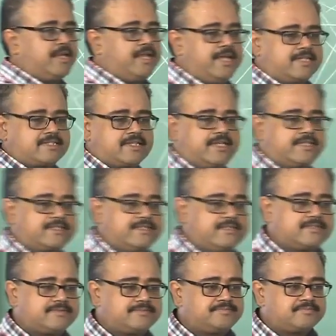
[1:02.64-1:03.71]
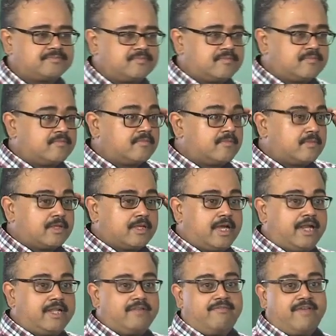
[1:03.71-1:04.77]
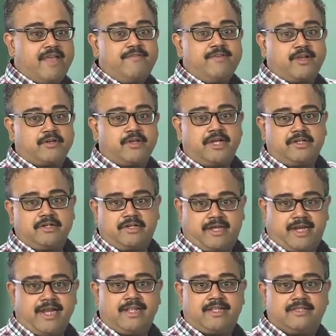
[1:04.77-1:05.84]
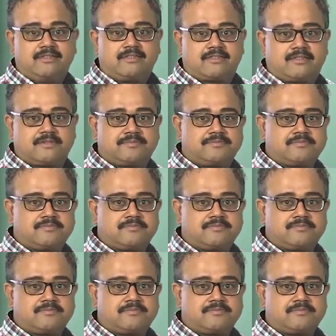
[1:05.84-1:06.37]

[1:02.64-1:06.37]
layers like this, and the way we are going to train this